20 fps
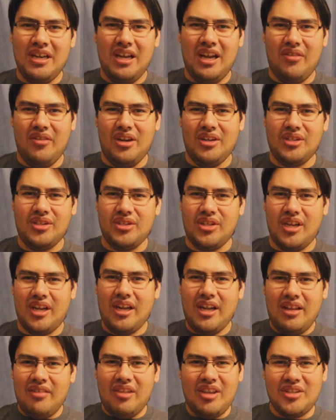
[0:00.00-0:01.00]
And then he's just like,
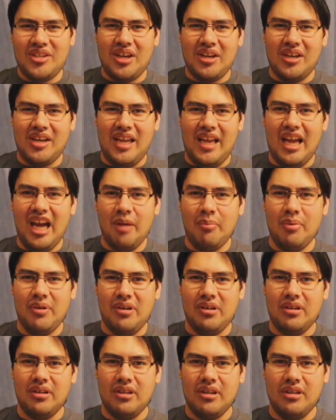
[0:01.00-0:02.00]
that's not going to happen.
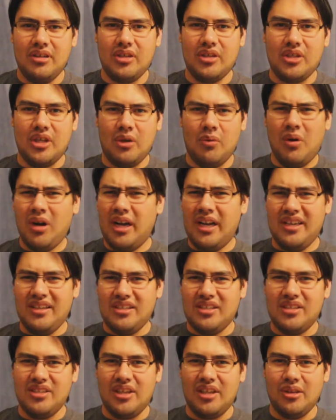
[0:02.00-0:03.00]
And he's just like, why?
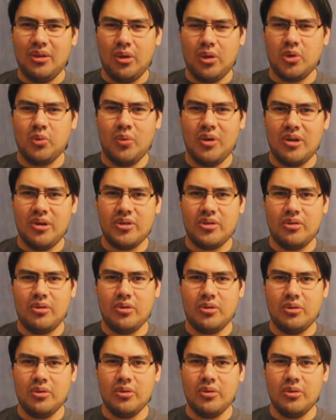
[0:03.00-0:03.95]
He's just like, there's winners and there's